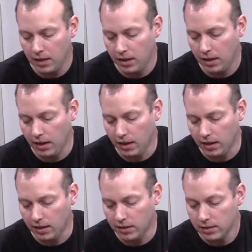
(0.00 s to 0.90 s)

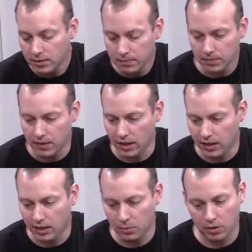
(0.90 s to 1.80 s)
and
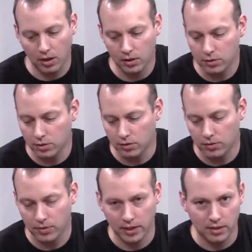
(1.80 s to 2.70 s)
then it will also
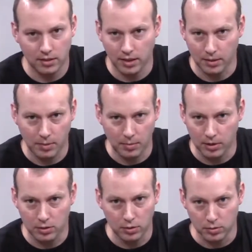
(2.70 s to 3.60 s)
inflict like
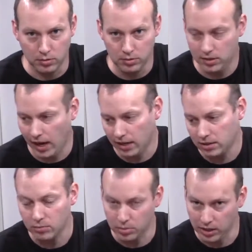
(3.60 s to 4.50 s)
maybe 2 stacks
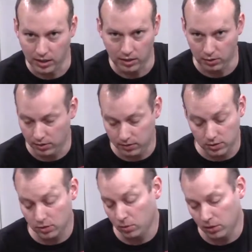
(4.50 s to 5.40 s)
of bleeding, or even
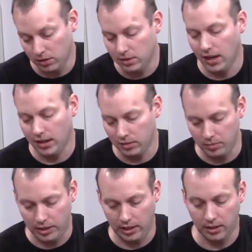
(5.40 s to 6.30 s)
just 1 stack of
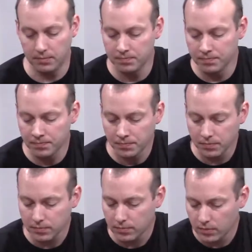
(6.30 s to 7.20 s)
bleeding.
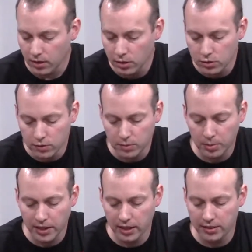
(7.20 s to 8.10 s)
So if a
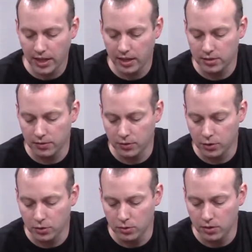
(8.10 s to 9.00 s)
player takes a
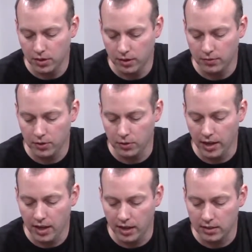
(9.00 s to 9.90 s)
few
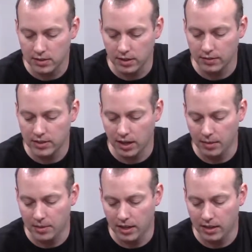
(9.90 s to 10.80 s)
hits, every
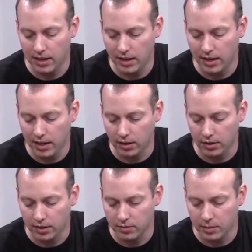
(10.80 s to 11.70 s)
time they get hit, I'll
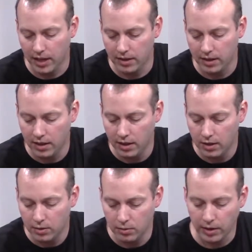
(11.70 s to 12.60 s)
give them that
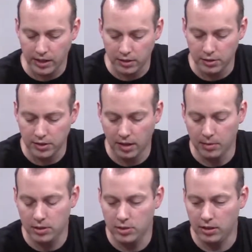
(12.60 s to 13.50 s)
regular
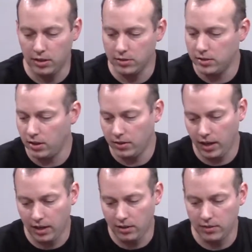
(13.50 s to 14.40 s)
damage, and then I'll say,
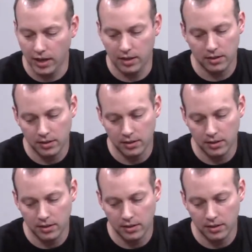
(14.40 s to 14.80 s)
okay, and you've got